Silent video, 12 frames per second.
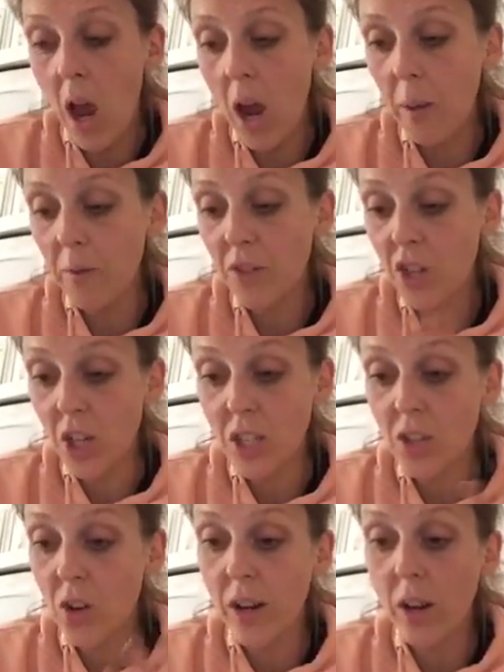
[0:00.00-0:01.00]
I've
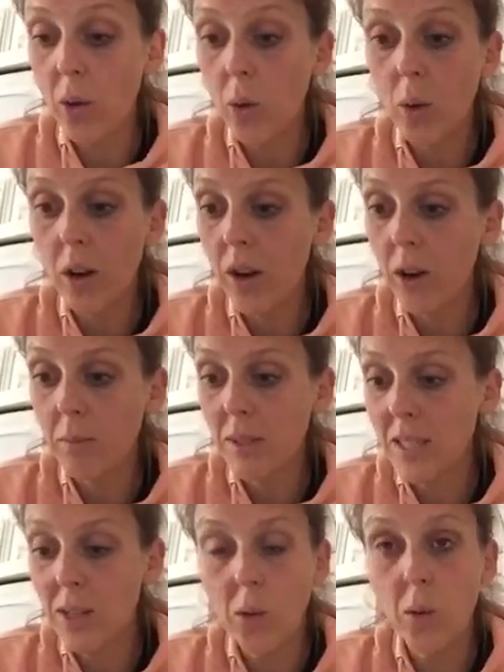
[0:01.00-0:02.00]
just got it all and I'm
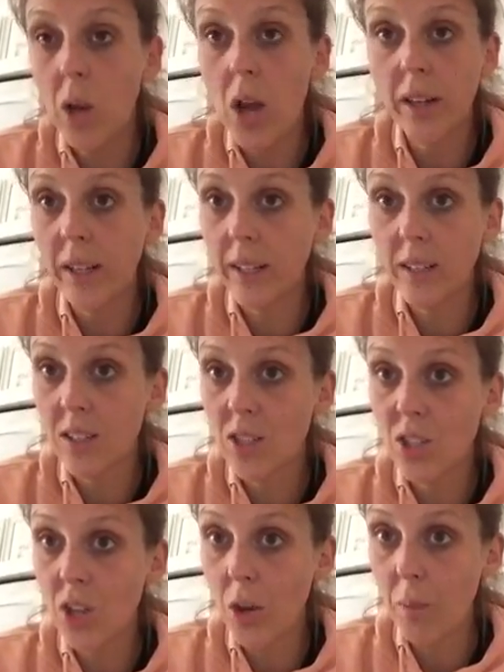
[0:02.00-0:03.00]
still learning
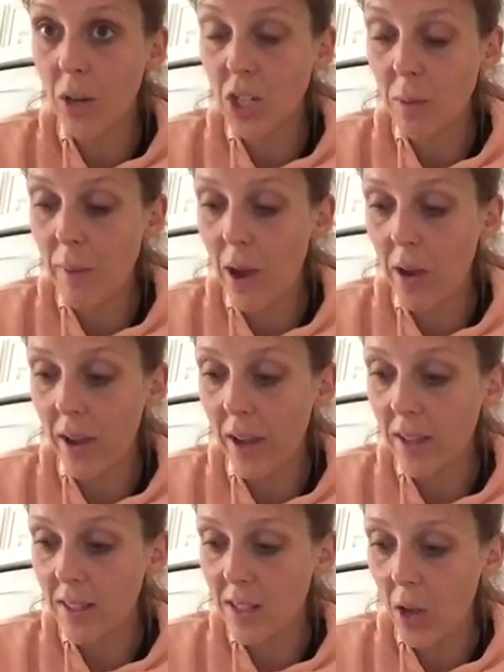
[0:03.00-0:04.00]
so much about
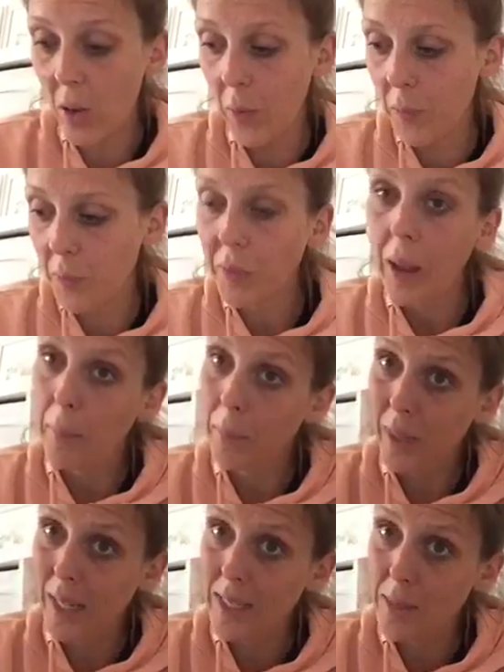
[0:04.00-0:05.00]
it. So
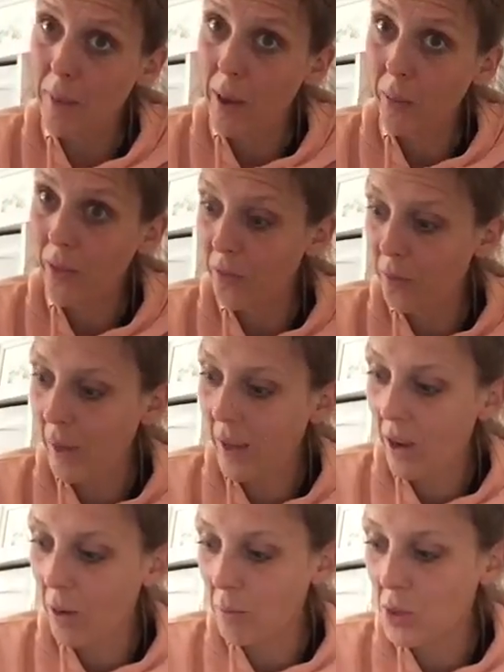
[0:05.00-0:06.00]
please bear with
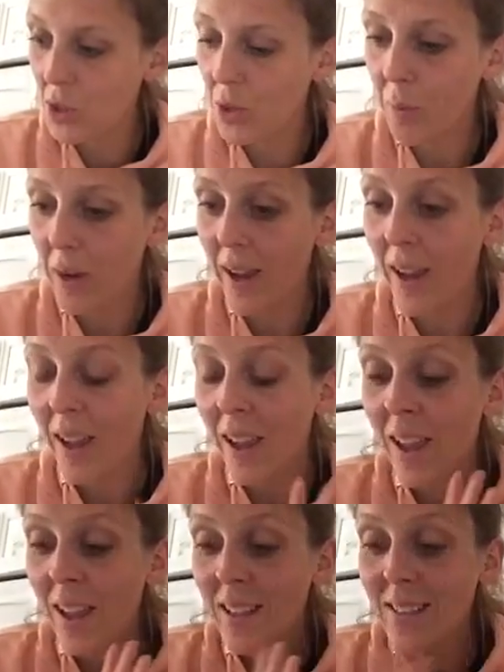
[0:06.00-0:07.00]
me. I'm sure my
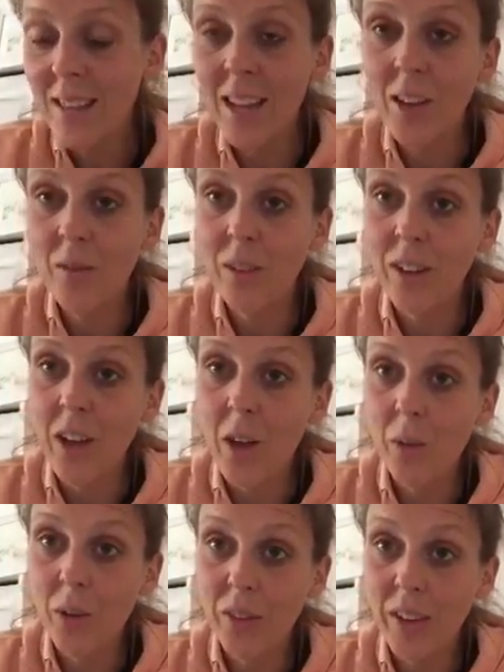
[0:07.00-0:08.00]
second
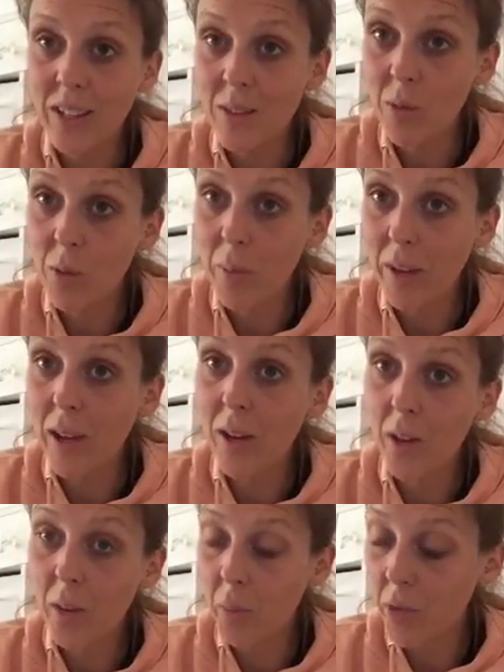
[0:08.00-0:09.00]
video on this will be a
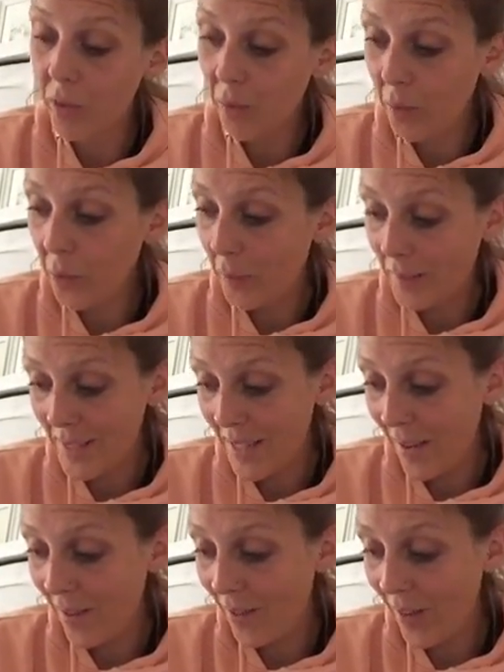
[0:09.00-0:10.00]
lot more
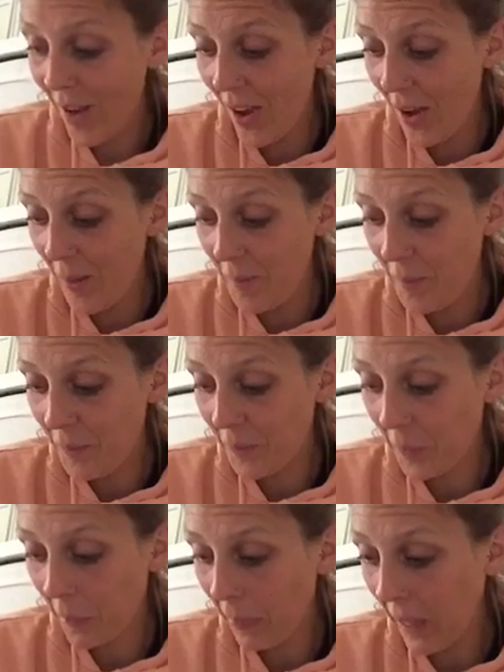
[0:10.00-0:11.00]
informative
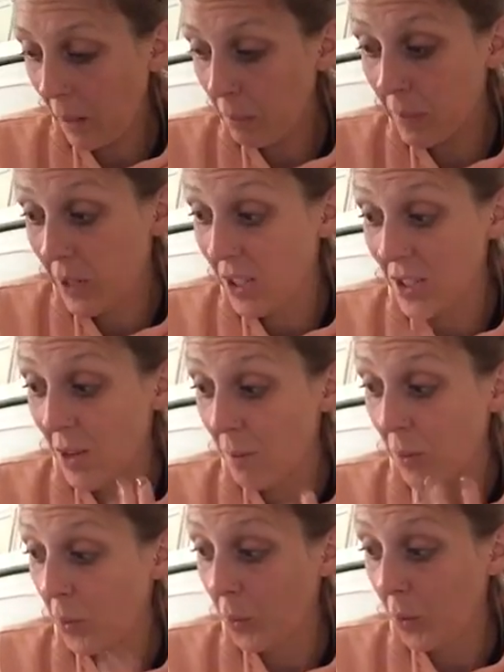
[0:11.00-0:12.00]
um, because
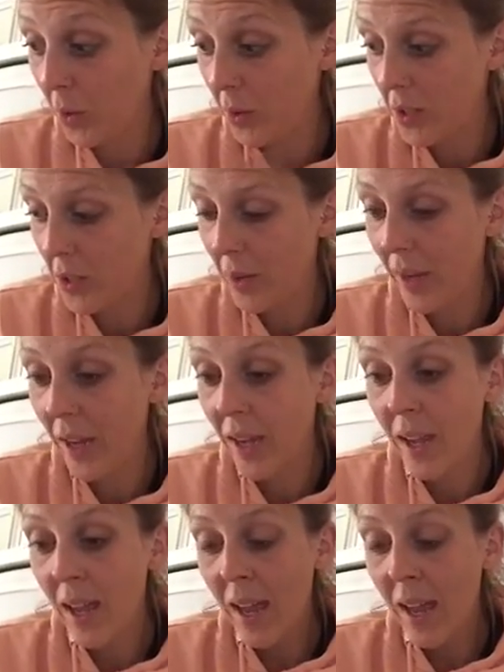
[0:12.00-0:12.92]
I'm all new to it.